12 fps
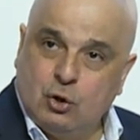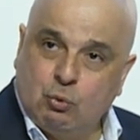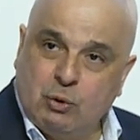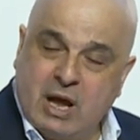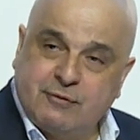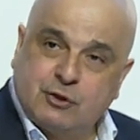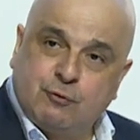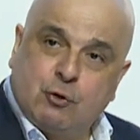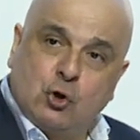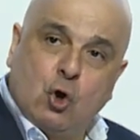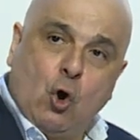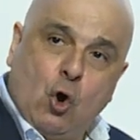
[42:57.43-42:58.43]
We have, so for
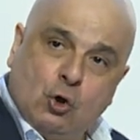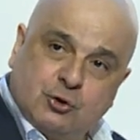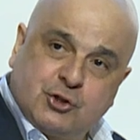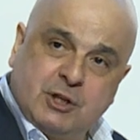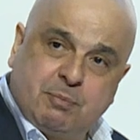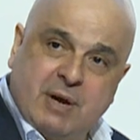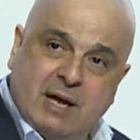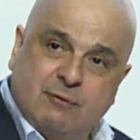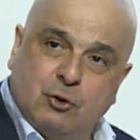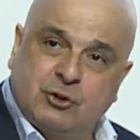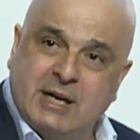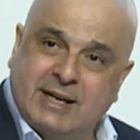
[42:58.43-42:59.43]
the old gepant,
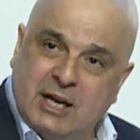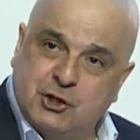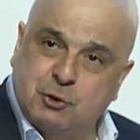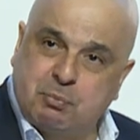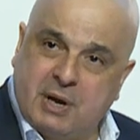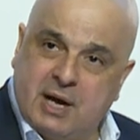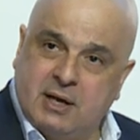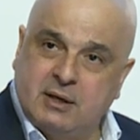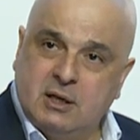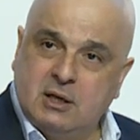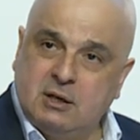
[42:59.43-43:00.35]
for telcagepant,